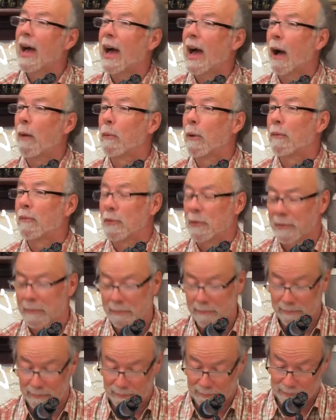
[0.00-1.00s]
However,
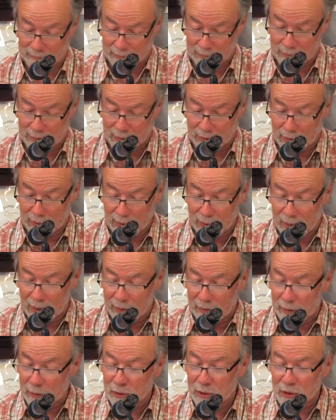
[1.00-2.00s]

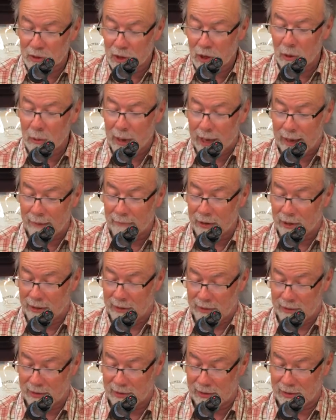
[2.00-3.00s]
there's no
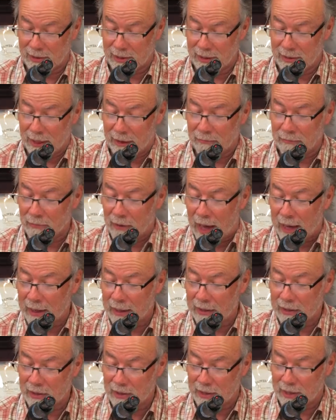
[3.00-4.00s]
evidence that
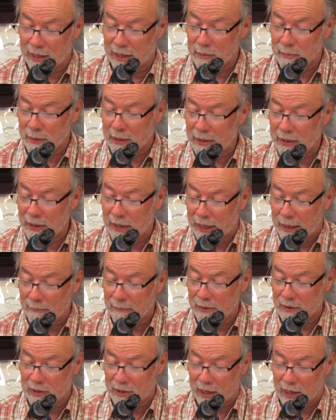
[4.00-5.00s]
phonics has been de
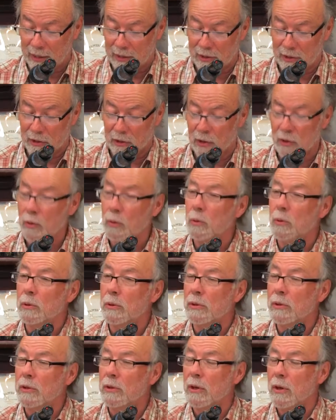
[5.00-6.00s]
emphasized in
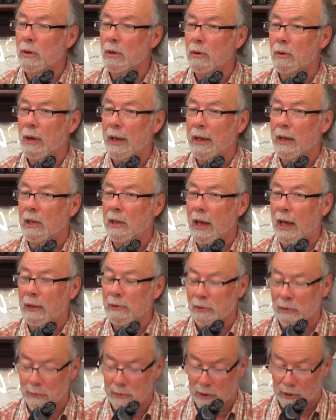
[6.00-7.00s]
schools and
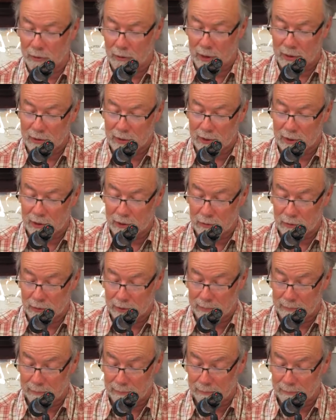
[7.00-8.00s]
classrooms across the
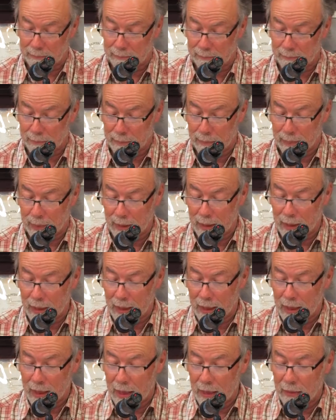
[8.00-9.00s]
country.
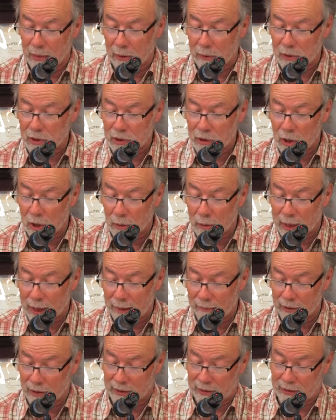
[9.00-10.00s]
There is no
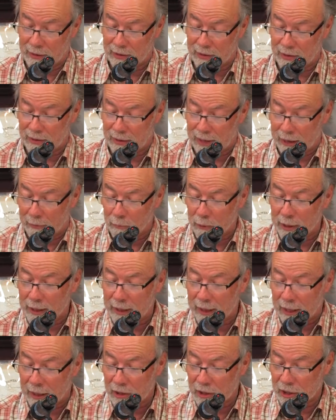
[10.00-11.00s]
evidence that
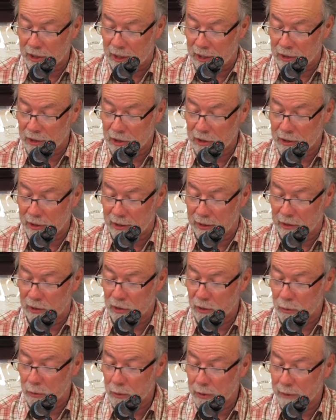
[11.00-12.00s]
reading education in
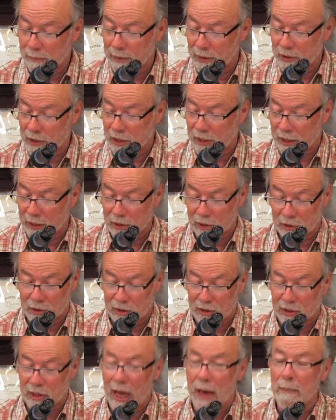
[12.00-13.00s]
schools of education
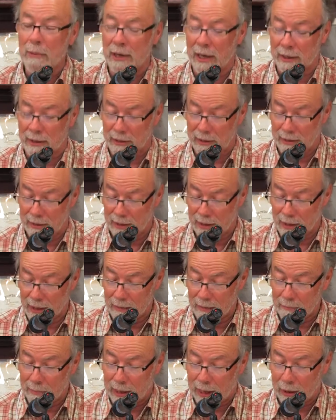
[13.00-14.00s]
is dominated
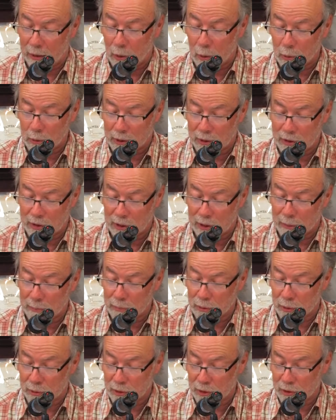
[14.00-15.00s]
by holistic
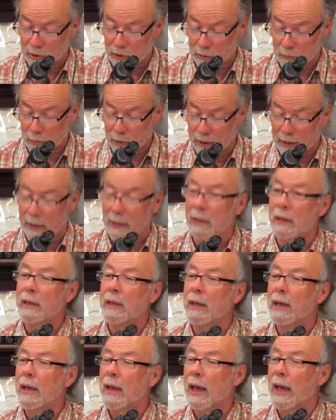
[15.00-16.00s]
approaches to reading,
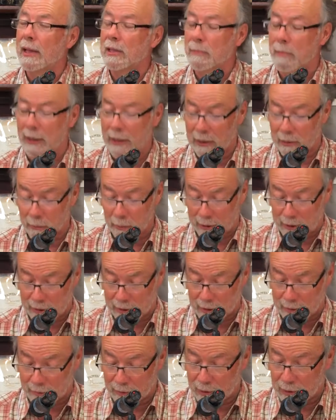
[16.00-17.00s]
as many
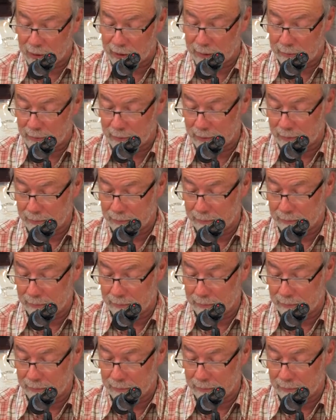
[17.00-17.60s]
critics have claimed.